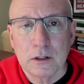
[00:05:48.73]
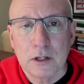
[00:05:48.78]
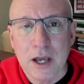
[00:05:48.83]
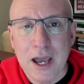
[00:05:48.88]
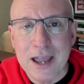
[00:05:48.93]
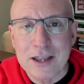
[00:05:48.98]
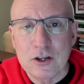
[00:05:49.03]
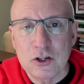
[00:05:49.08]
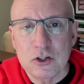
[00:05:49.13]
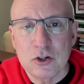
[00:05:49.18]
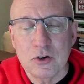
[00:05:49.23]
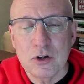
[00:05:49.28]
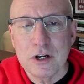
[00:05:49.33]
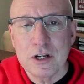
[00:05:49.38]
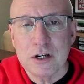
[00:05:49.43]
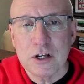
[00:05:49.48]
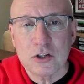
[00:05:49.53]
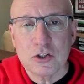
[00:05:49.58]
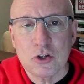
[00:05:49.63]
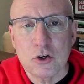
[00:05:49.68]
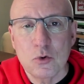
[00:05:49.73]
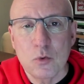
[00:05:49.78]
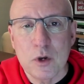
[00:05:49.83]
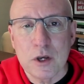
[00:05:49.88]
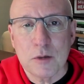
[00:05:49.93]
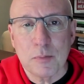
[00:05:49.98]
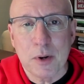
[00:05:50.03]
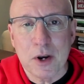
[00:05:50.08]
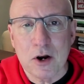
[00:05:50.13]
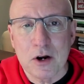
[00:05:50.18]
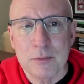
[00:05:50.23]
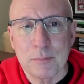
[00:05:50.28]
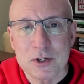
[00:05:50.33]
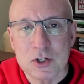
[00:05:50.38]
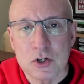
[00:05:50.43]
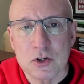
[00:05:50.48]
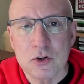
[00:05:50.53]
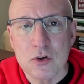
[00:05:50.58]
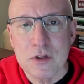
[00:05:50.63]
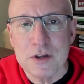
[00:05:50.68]
and you do it in a two week period,
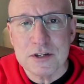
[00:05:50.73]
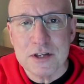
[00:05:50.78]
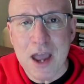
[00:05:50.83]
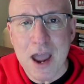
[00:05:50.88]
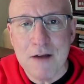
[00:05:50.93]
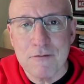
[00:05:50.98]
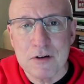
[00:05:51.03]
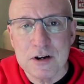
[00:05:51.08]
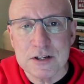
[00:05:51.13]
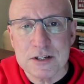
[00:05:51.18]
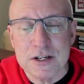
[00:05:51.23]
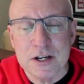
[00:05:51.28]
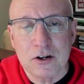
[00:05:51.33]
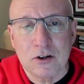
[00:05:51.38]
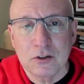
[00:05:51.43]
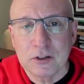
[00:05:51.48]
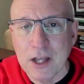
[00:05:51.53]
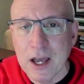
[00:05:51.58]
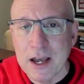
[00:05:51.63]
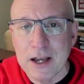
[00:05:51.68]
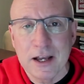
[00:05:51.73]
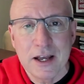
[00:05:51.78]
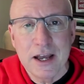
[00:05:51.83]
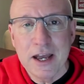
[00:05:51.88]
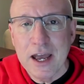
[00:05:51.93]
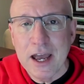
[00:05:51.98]
but you do this every single day.